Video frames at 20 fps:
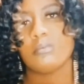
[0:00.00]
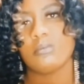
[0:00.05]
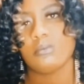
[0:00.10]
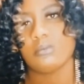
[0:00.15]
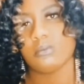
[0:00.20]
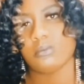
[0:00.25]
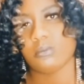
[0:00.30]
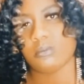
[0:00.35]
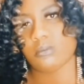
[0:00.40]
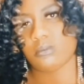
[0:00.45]

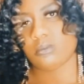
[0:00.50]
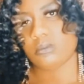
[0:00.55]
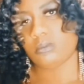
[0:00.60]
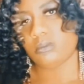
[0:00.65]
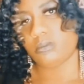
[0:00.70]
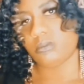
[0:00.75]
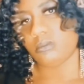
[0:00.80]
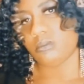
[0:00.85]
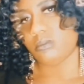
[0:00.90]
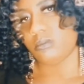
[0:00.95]

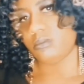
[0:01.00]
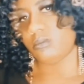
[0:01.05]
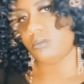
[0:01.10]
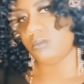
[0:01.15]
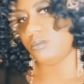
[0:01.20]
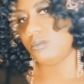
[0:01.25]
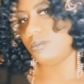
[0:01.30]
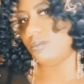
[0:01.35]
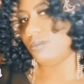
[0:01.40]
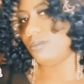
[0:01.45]

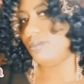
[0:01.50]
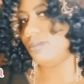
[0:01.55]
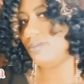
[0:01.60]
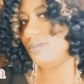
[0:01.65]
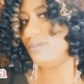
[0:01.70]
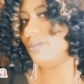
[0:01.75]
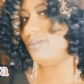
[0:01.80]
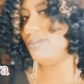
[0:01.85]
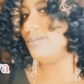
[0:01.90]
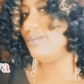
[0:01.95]

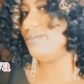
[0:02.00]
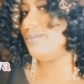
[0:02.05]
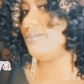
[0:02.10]
Nothing is said.